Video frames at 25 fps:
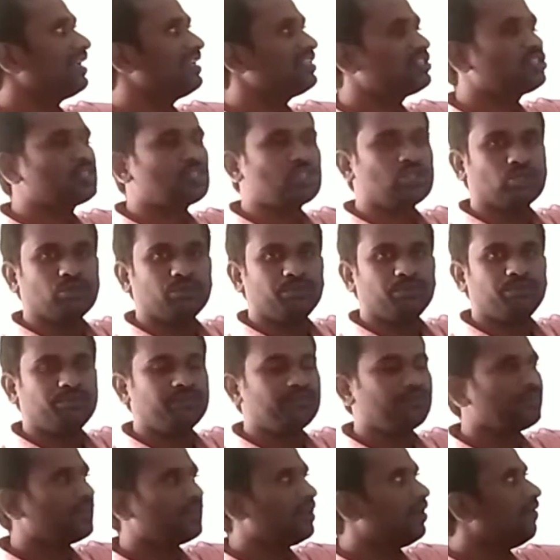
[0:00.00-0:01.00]
test tube,
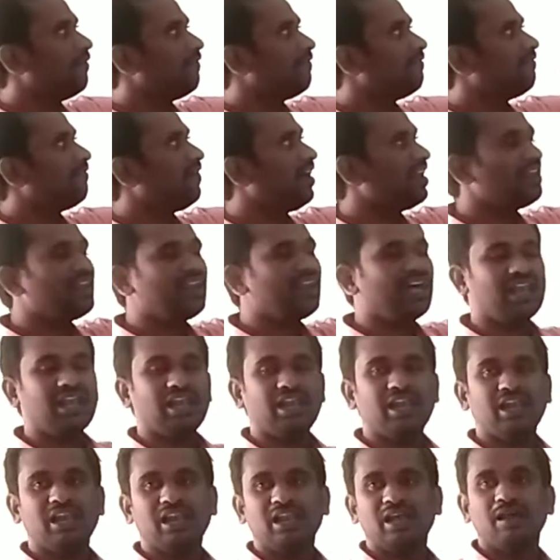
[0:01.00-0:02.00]
funnel,
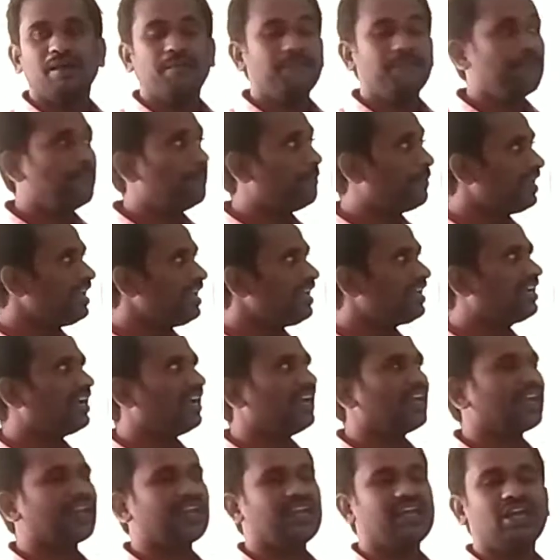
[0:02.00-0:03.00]

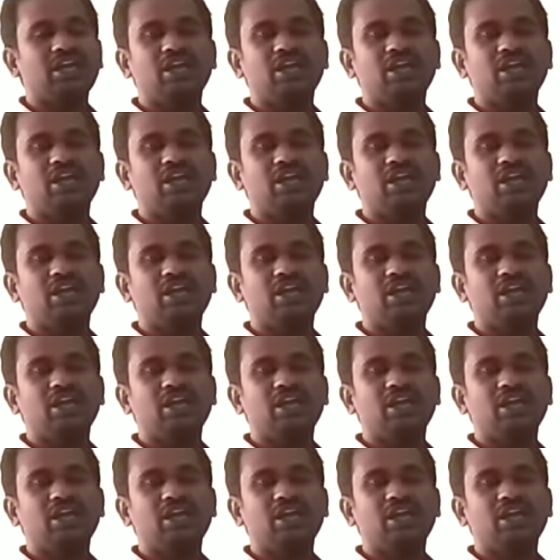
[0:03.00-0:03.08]
beaker,